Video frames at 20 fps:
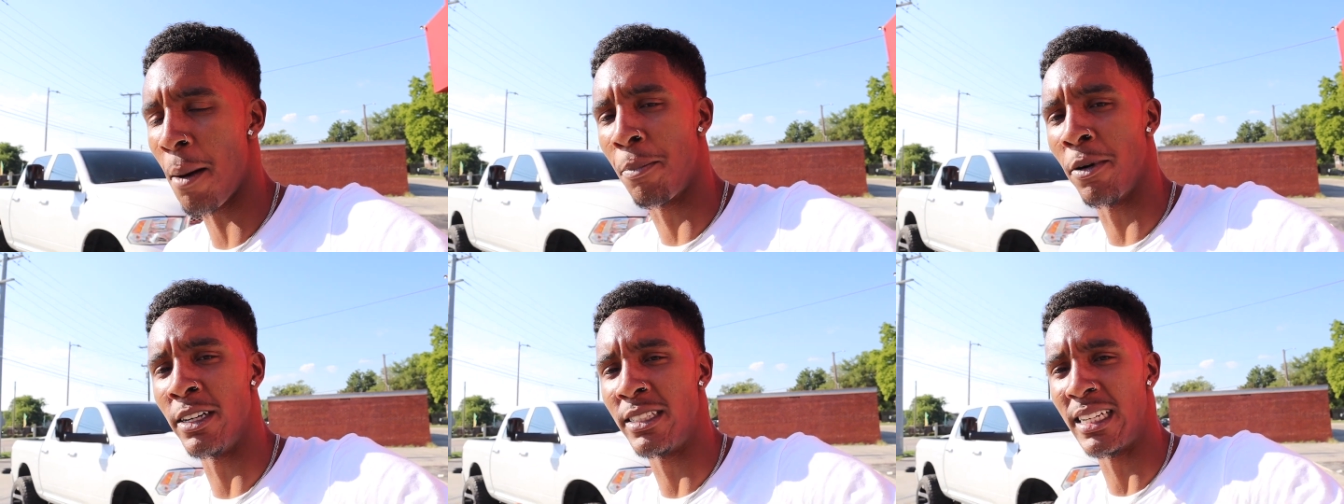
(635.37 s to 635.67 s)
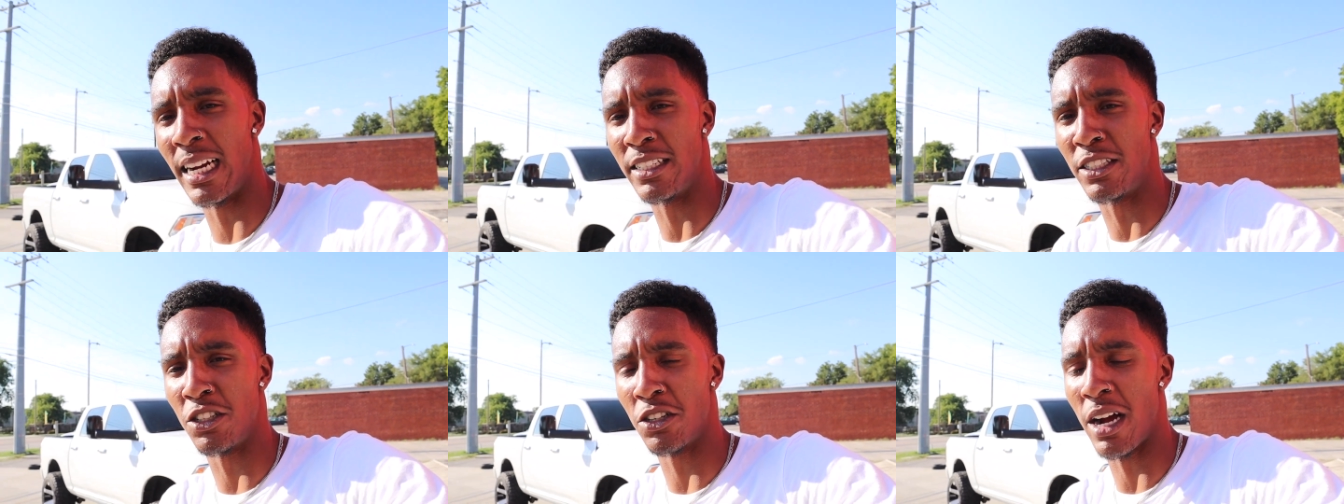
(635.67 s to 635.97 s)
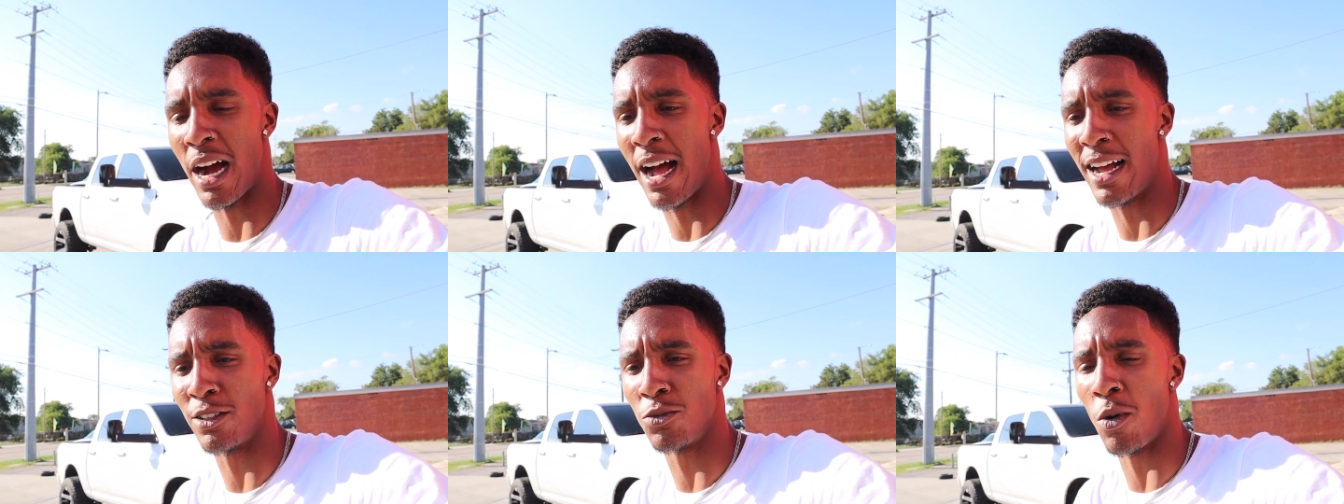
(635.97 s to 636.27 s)
appreciate you
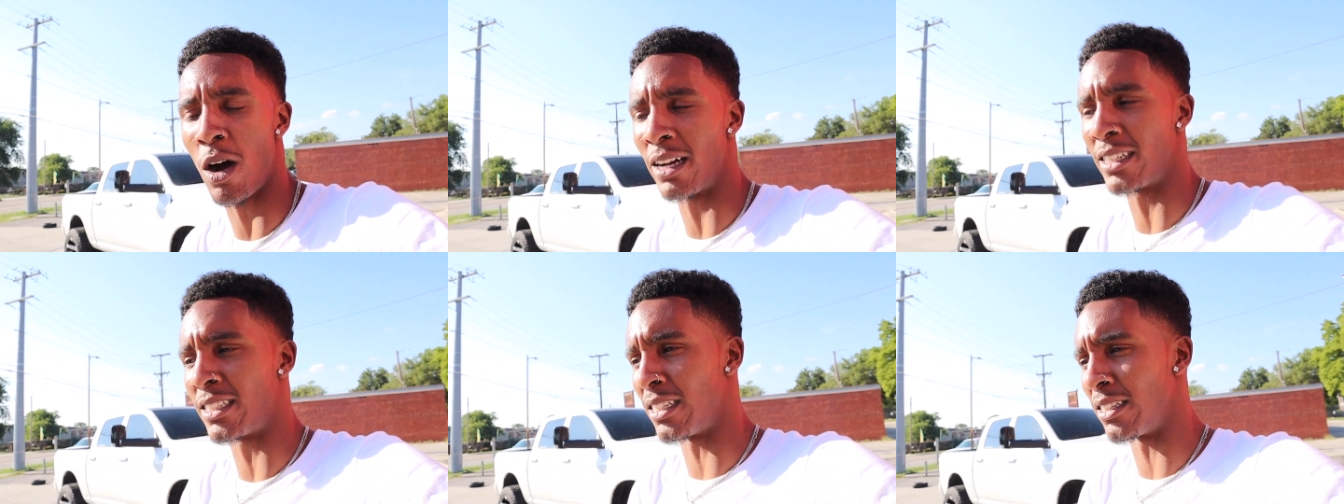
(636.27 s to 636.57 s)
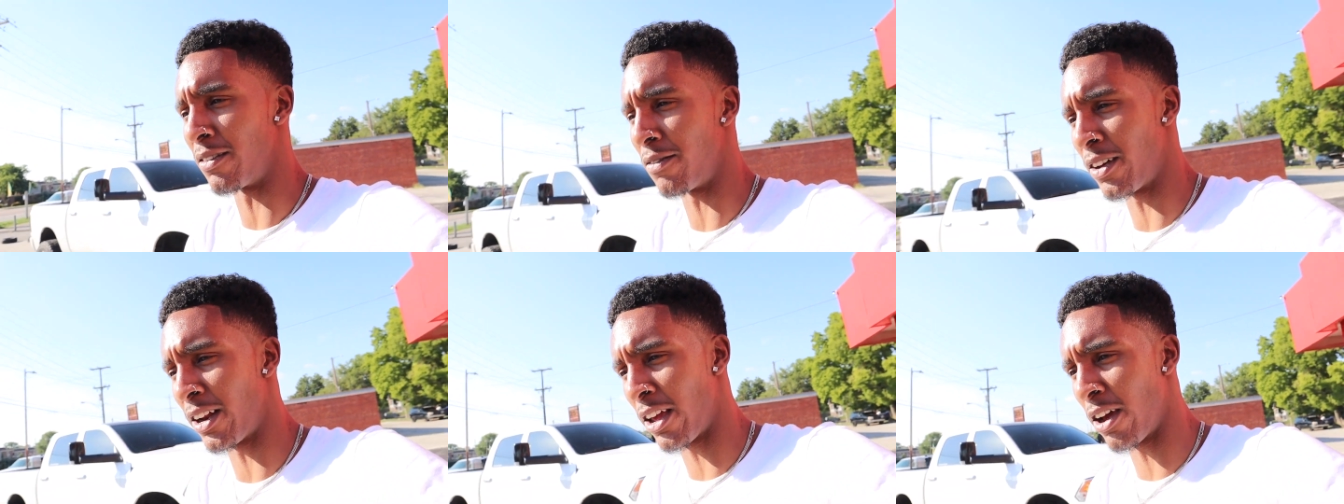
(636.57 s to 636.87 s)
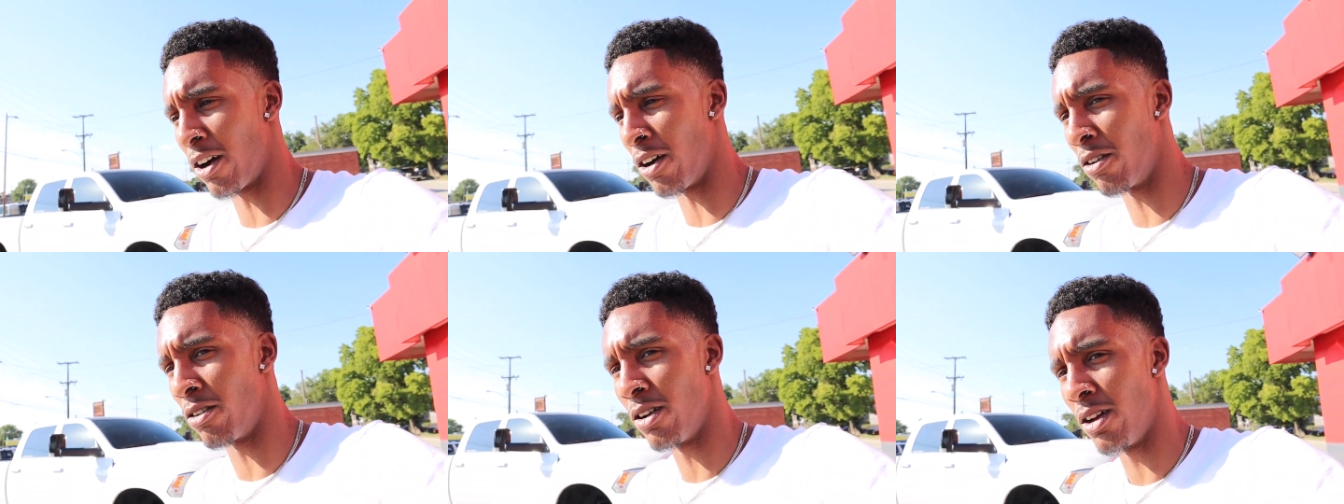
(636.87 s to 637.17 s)
guys watching the
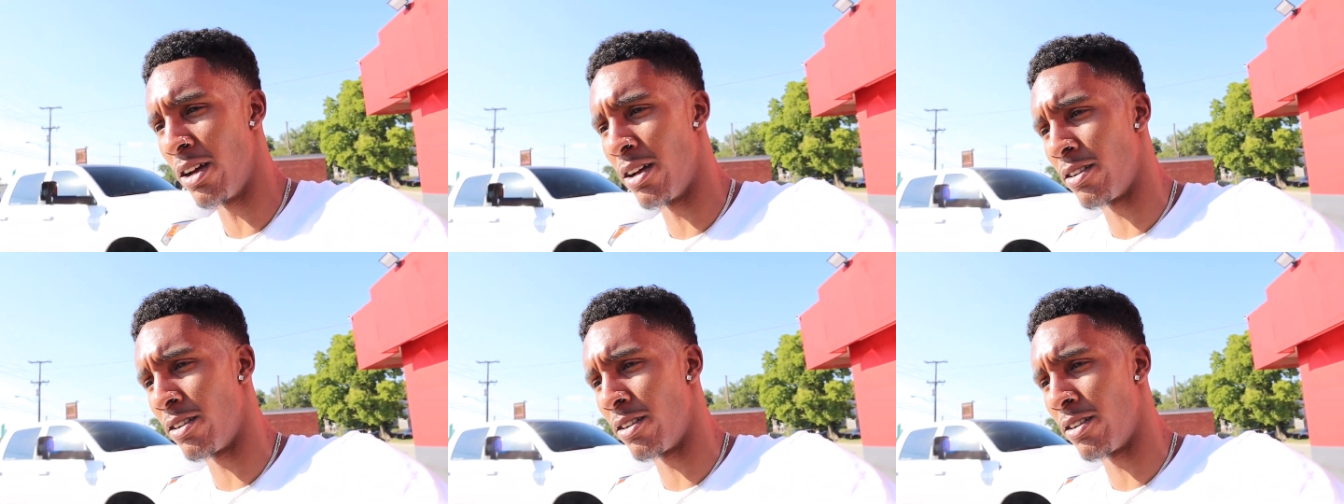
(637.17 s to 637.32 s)
video.